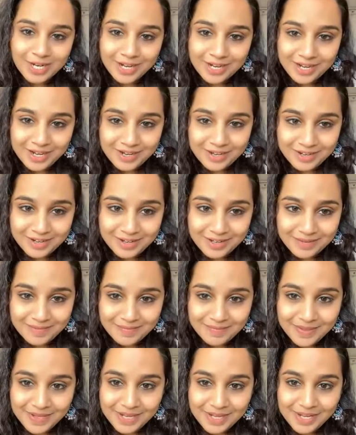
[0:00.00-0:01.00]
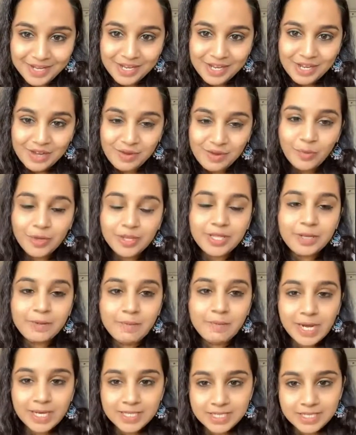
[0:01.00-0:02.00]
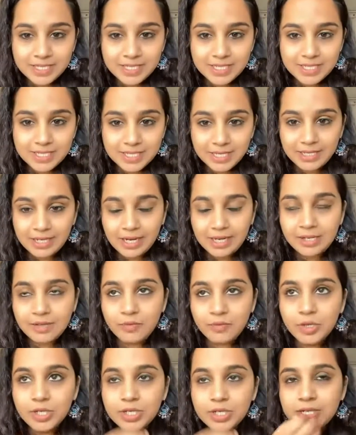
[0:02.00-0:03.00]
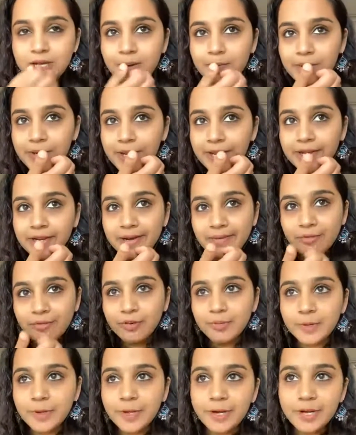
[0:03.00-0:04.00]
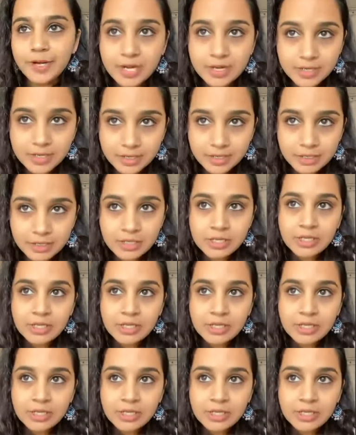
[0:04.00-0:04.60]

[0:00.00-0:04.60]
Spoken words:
identity. Within my state, I'll give you an example. I come from Karnataka.